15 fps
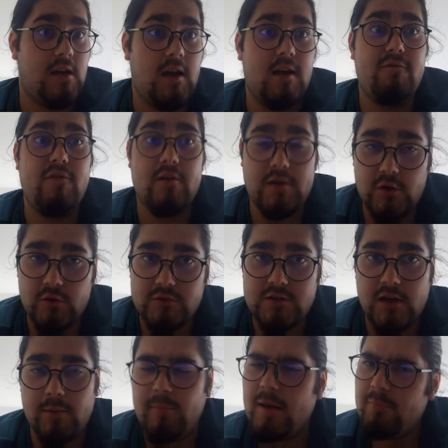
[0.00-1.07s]
a very long
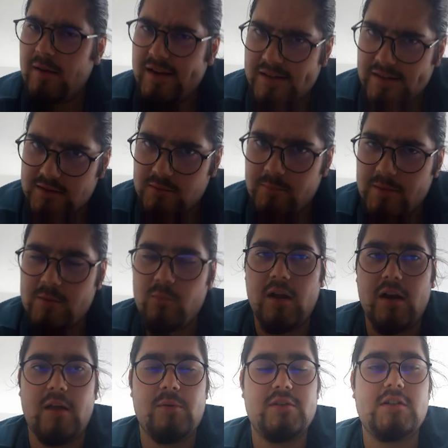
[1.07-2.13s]
time. I played a little bit
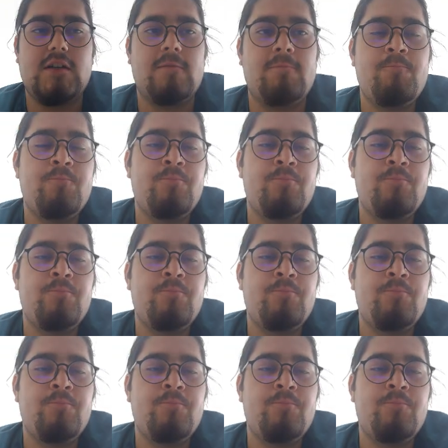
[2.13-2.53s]
while I was young,